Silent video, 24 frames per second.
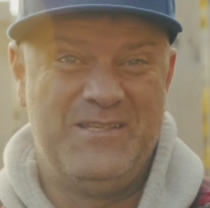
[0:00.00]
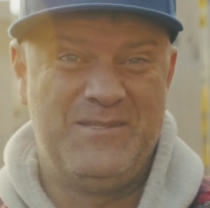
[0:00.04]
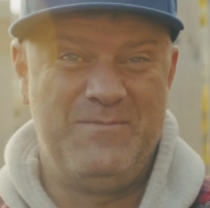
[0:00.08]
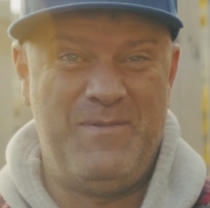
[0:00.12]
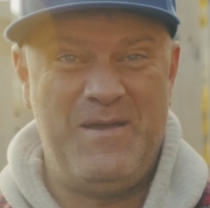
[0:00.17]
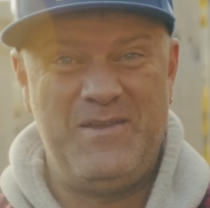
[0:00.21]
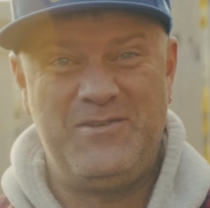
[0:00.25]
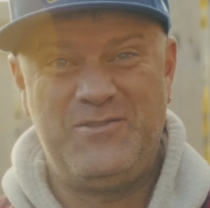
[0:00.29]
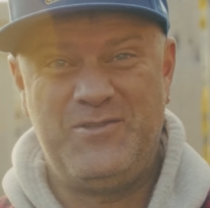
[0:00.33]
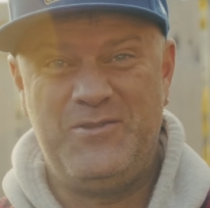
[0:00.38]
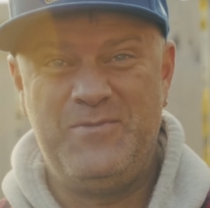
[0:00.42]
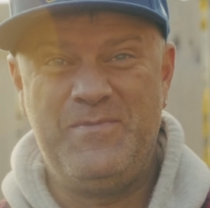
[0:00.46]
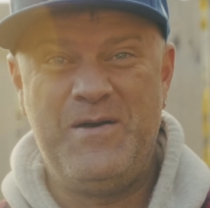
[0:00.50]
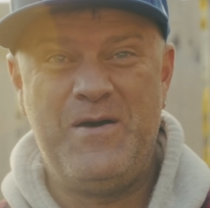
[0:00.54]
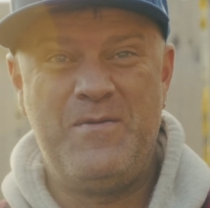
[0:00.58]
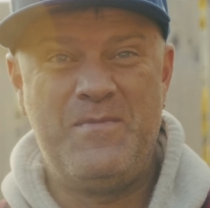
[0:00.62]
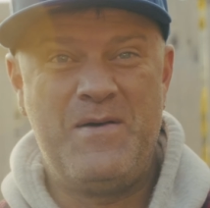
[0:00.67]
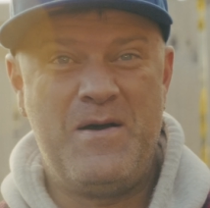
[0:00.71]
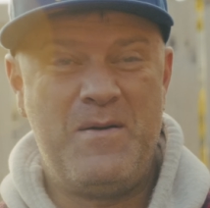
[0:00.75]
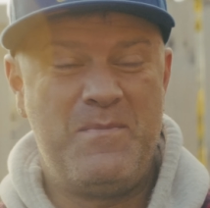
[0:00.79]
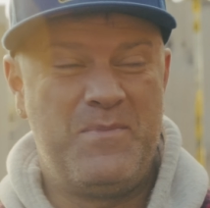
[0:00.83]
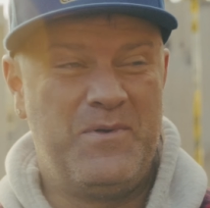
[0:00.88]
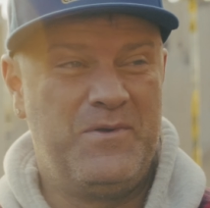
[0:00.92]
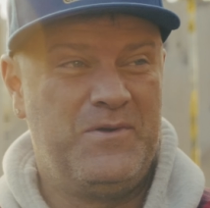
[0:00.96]
special about
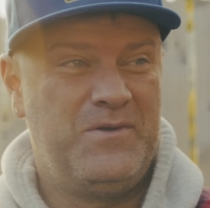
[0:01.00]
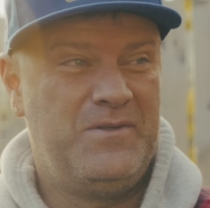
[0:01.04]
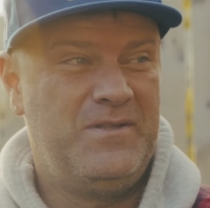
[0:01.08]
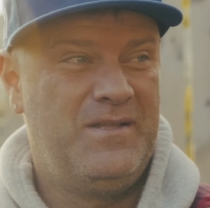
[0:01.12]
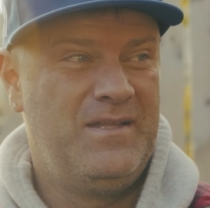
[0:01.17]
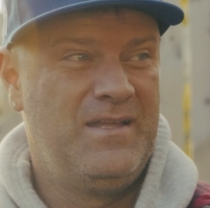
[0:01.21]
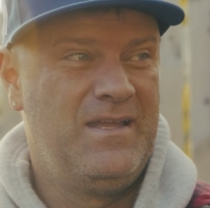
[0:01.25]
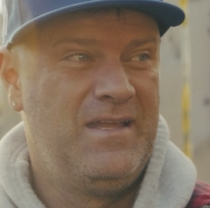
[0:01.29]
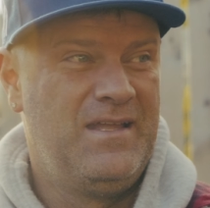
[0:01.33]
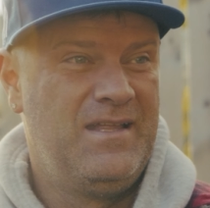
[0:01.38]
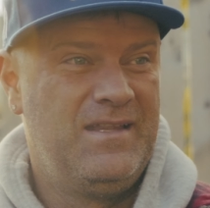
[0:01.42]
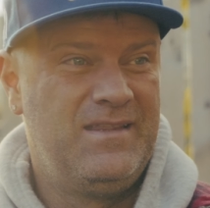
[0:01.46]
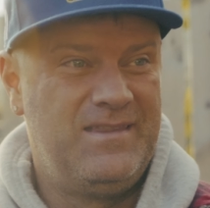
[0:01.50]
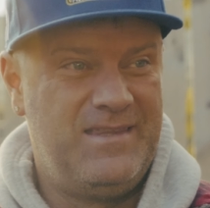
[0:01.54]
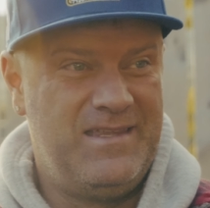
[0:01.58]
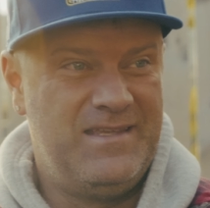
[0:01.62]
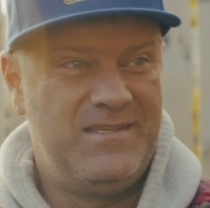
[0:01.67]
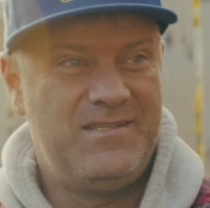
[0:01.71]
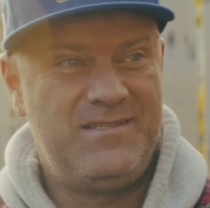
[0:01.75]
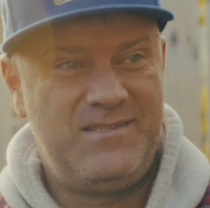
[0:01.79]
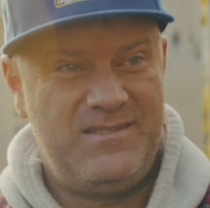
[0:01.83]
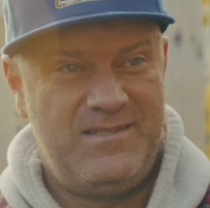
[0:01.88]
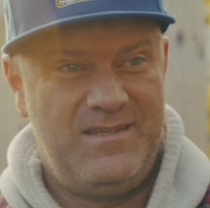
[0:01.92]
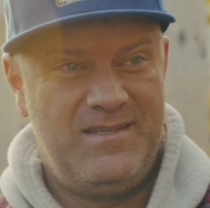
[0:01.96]
Mount Pearl.
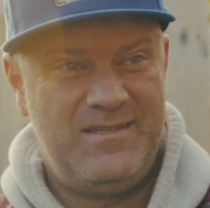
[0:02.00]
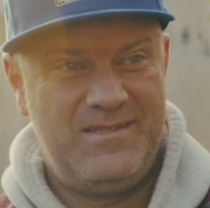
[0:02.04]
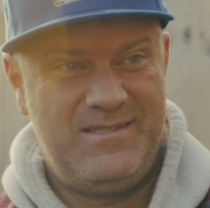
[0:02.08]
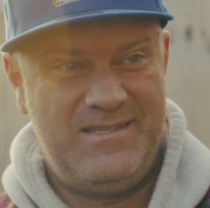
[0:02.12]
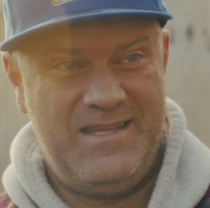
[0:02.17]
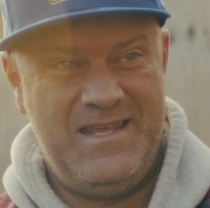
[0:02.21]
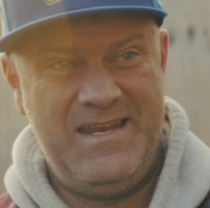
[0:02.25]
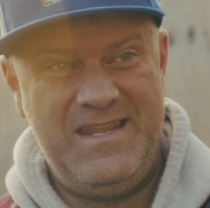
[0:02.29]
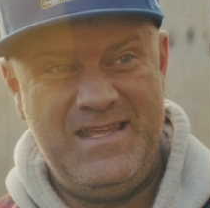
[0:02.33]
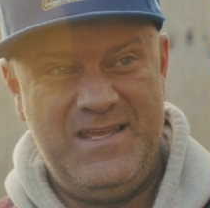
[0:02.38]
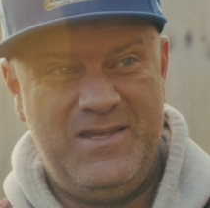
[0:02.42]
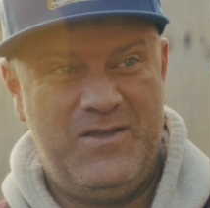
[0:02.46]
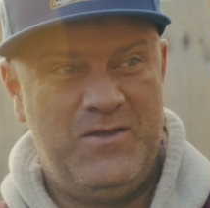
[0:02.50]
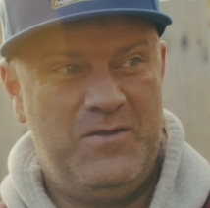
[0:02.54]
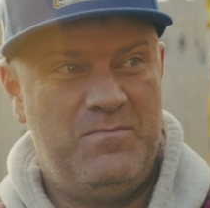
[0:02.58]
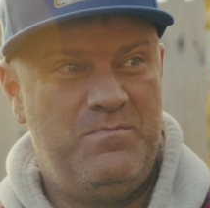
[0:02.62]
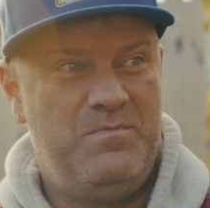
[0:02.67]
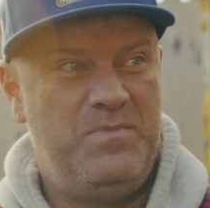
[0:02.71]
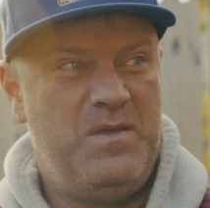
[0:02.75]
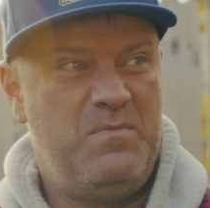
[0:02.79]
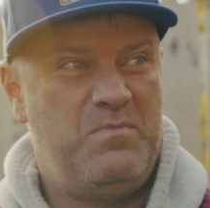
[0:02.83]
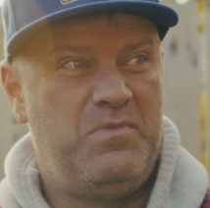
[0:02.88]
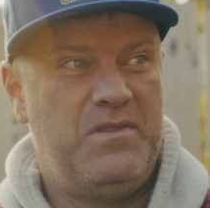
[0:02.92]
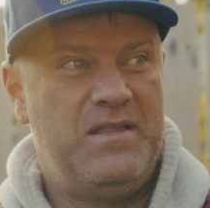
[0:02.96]
This city could
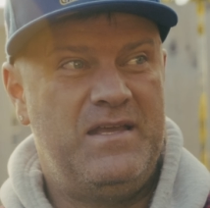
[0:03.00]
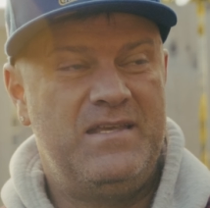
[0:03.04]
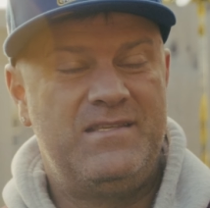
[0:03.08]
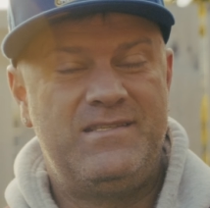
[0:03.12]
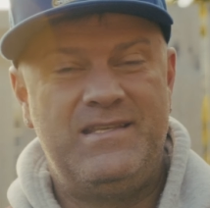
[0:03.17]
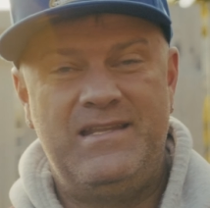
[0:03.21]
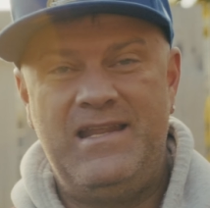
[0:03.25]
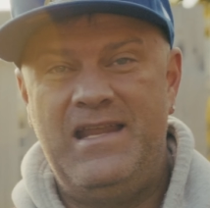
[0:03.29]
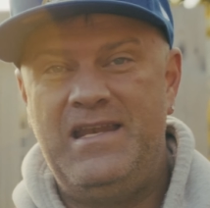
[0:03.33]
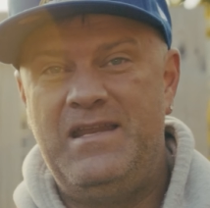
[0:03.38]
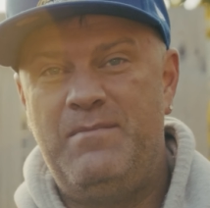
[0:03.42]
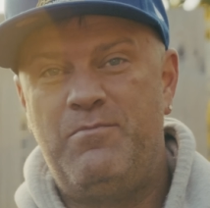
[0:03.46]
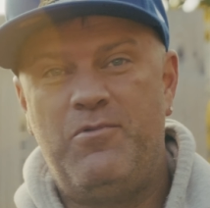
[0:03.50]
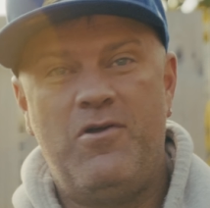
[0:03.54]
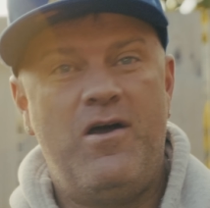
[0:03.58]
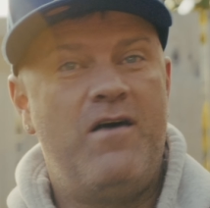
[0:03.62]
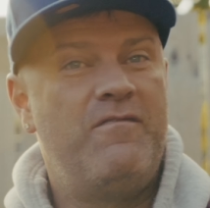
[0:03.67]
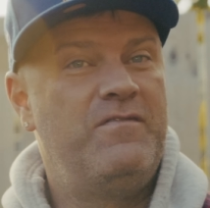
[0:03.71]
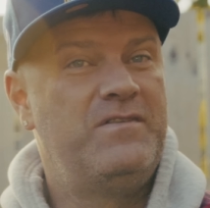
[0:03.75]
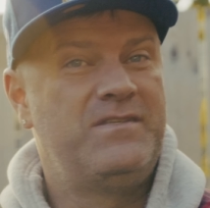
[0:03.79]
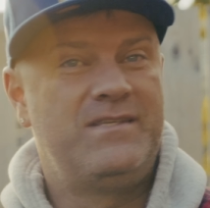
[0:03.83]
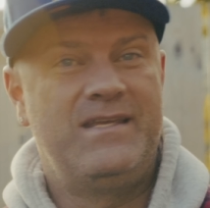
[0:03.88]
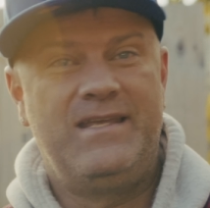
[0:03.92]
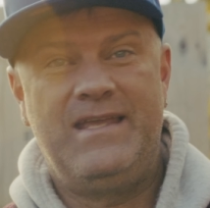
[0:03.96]
be placed in any
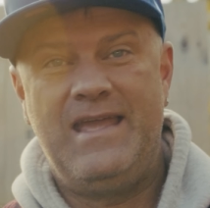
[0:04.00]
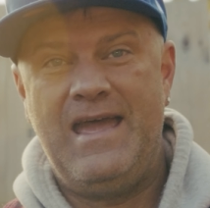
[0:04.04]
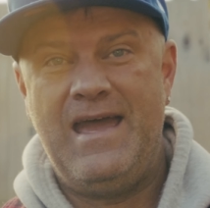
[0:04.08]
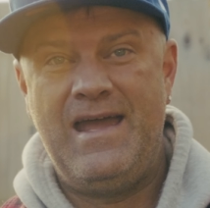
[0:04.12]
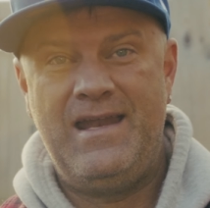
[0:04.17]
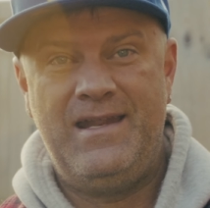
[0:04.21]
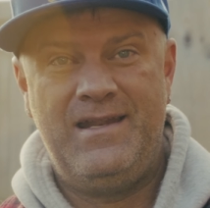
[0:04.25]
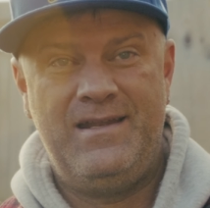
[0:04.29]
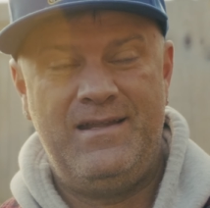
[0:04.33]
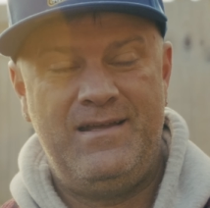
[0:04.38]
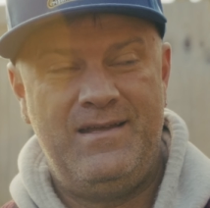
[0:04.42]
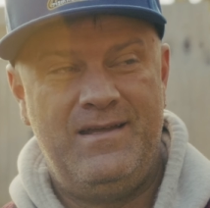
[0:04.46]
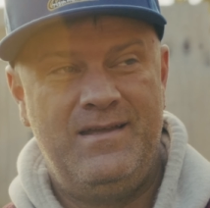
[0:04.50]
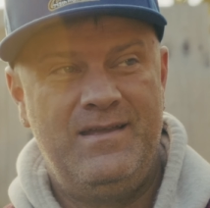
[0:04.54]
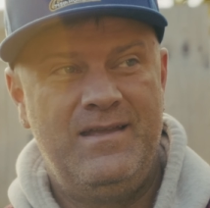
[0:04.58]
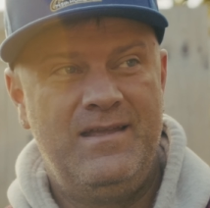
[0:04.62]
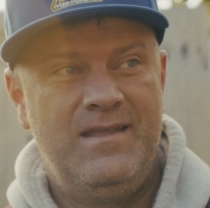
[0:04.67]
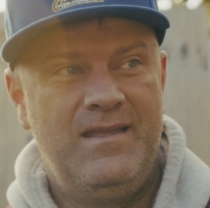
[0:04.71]
province in Canada,